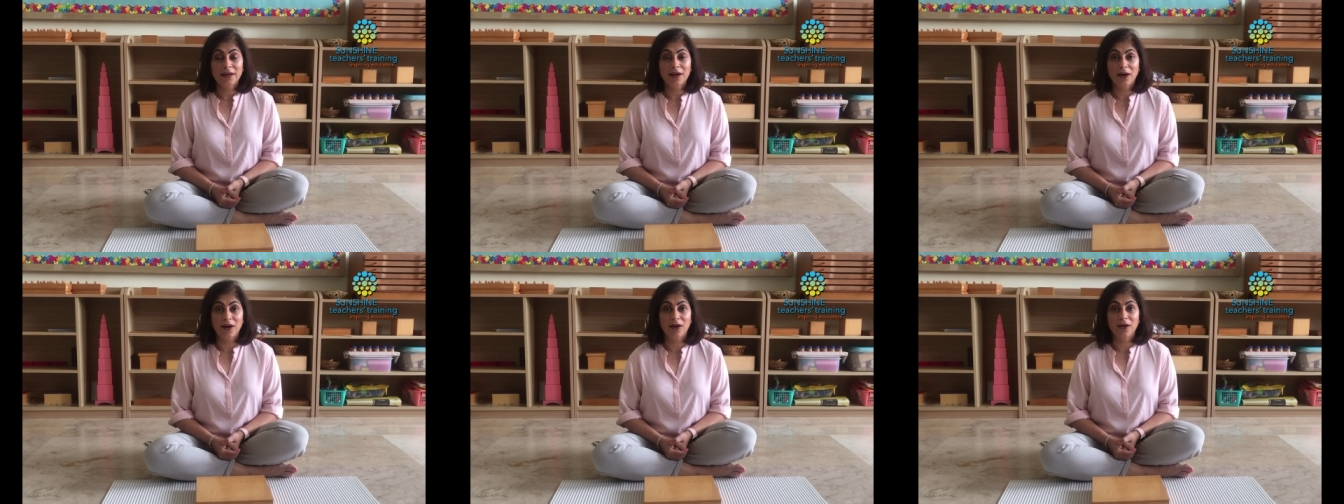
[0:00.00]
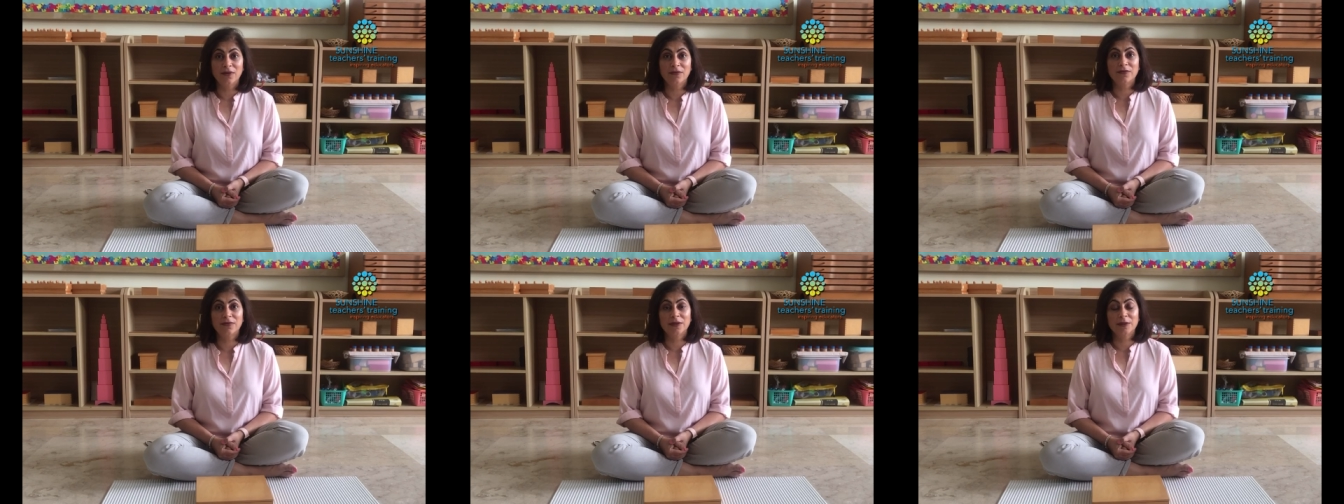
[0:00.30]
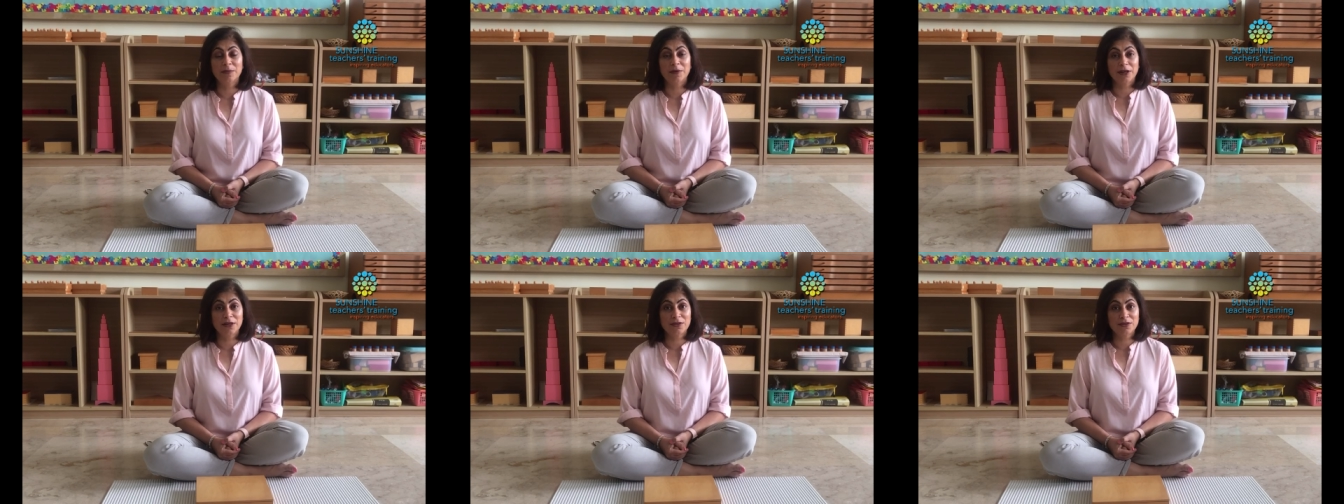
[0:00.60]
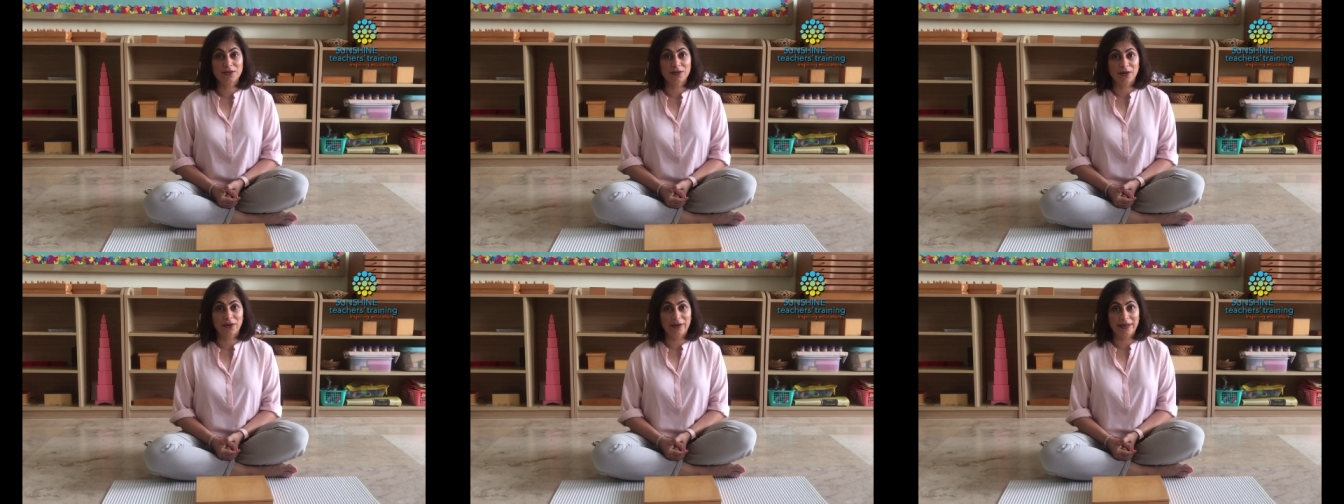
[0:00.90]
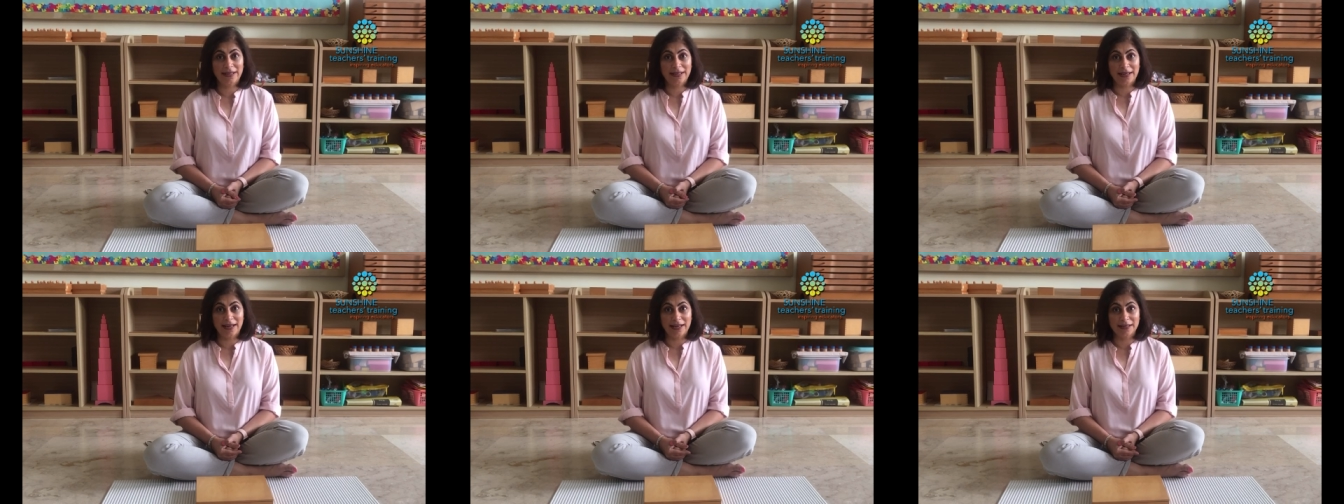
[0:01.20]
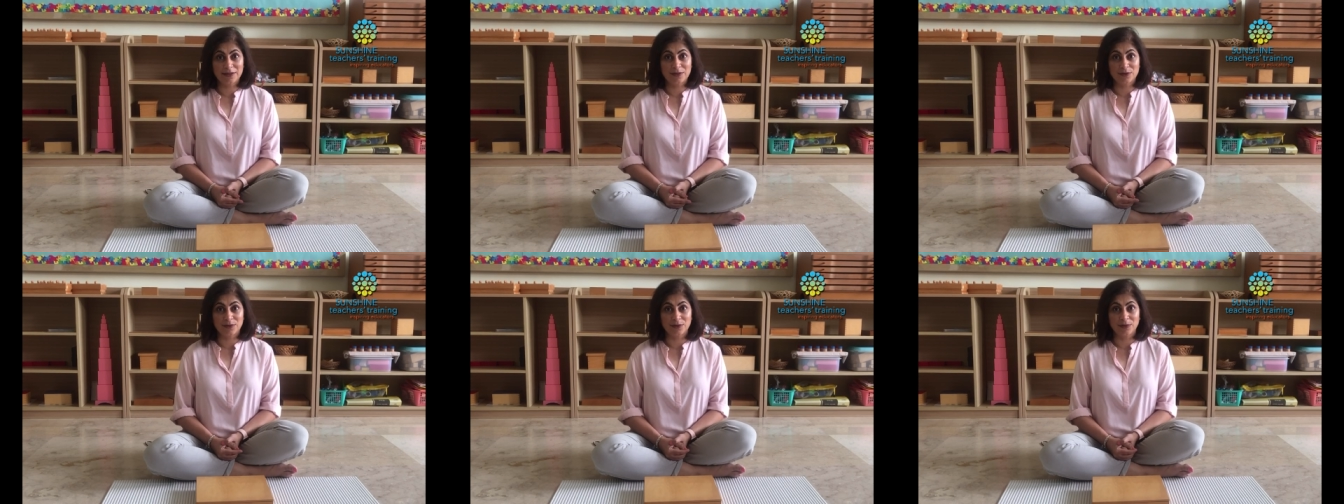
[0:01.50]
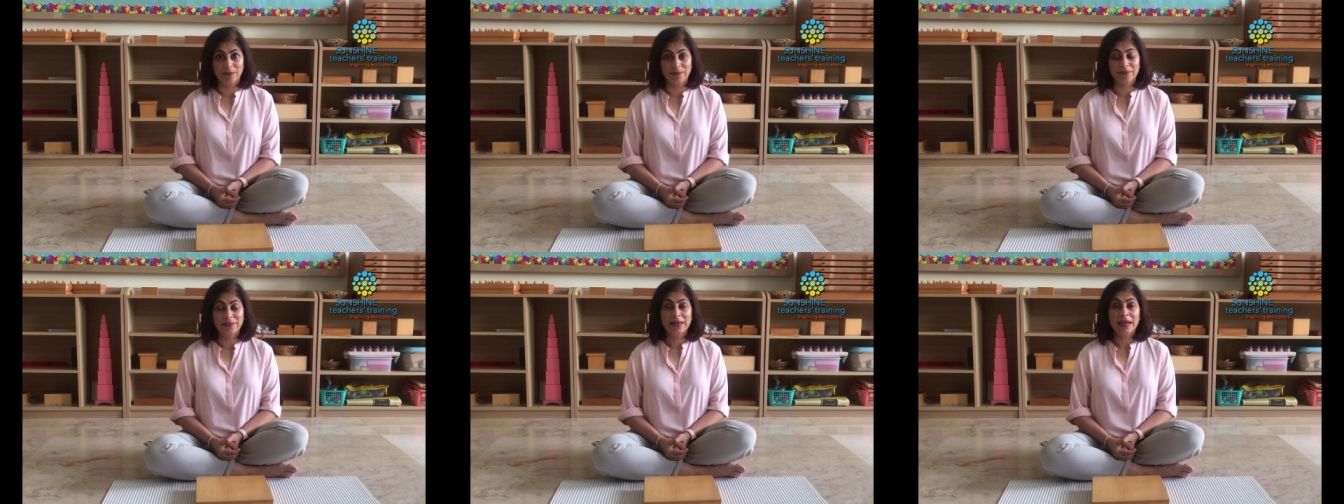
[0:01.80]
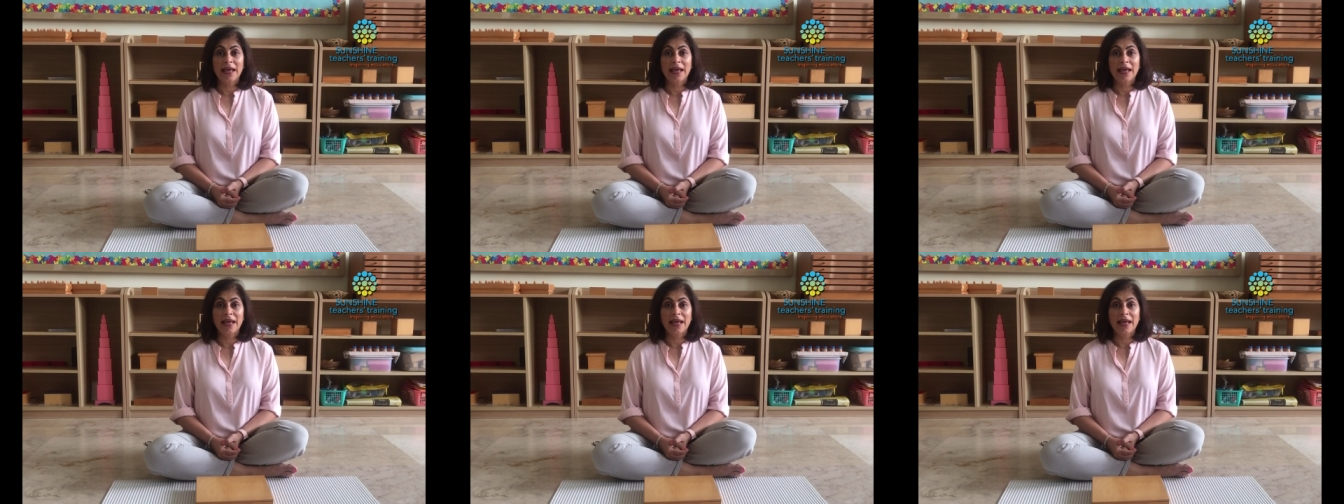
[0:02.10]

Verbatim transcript: of the Montessori classroom.